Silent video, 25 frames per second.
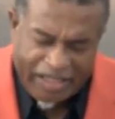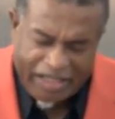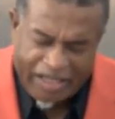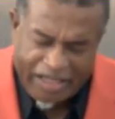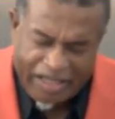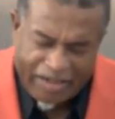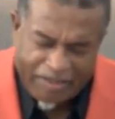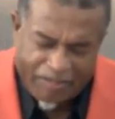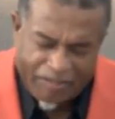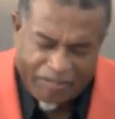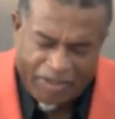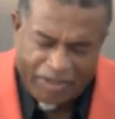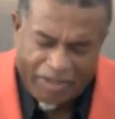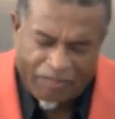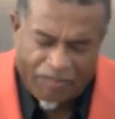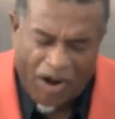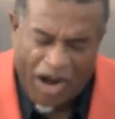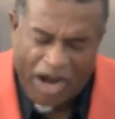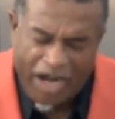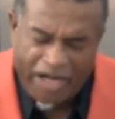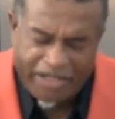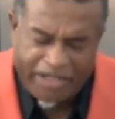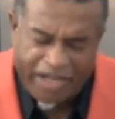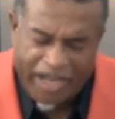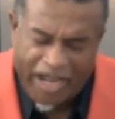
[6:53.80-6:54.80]
But
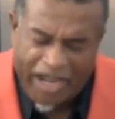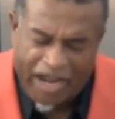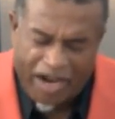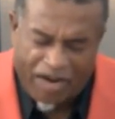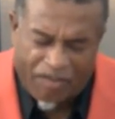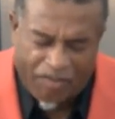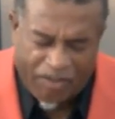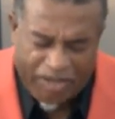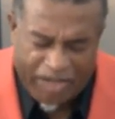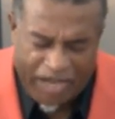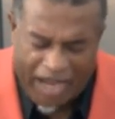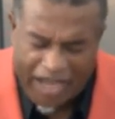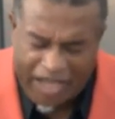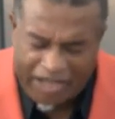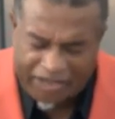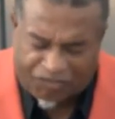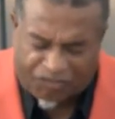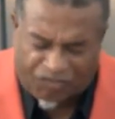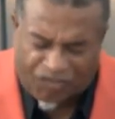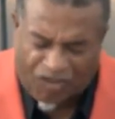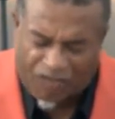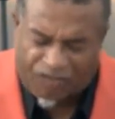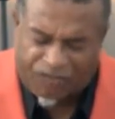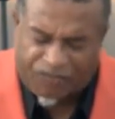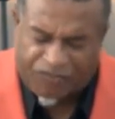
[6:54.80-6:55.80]
right now we ask
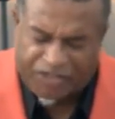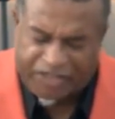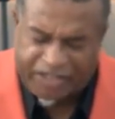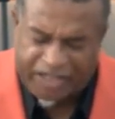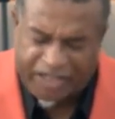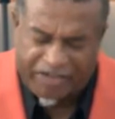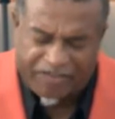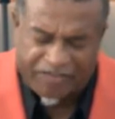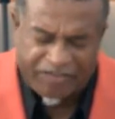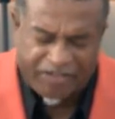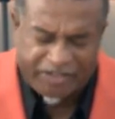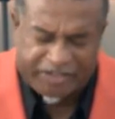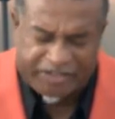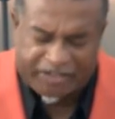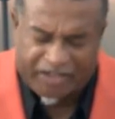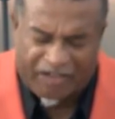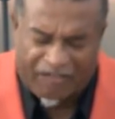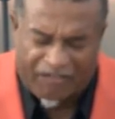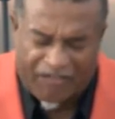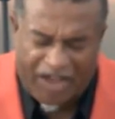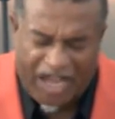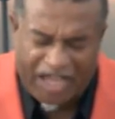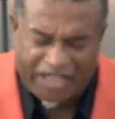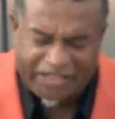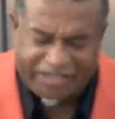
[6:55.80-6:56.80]
for forgiveness of
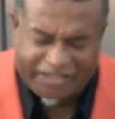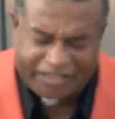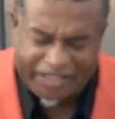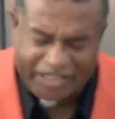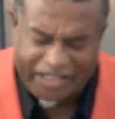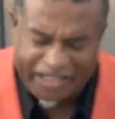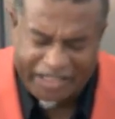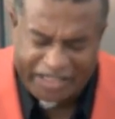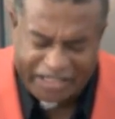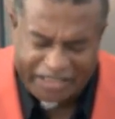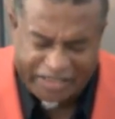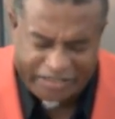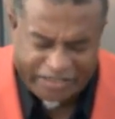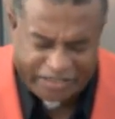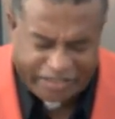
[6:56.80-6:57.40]
our sins